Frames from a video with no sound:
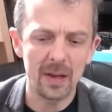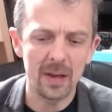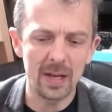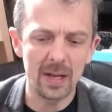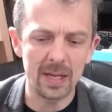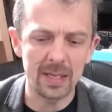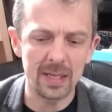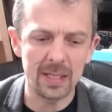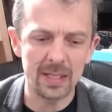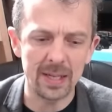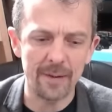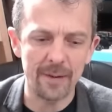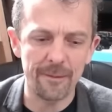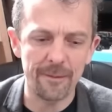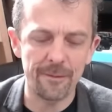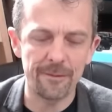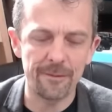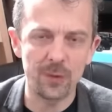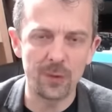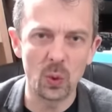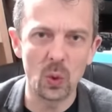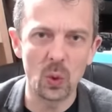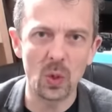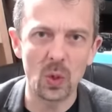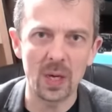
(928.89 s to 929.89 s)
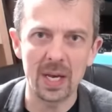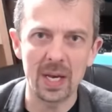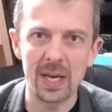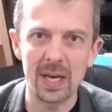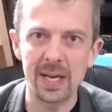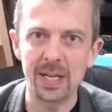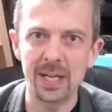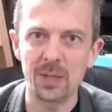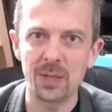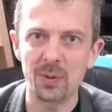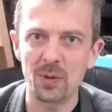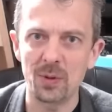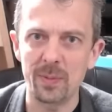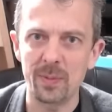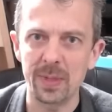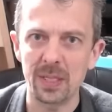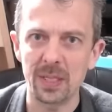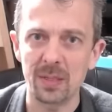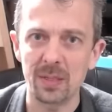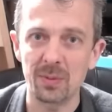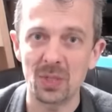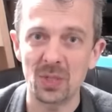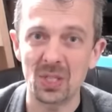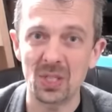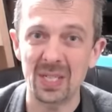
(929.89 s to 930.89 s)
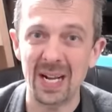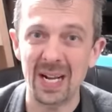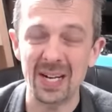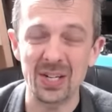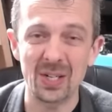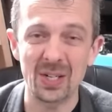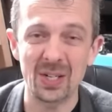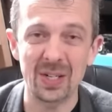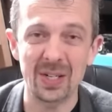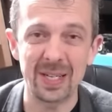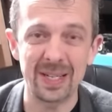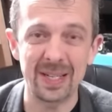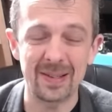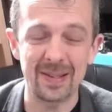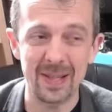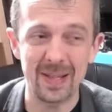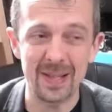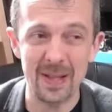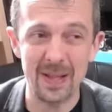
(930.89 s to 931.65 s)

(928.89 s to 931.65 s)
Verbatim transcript: it said four gauge, which would be substantially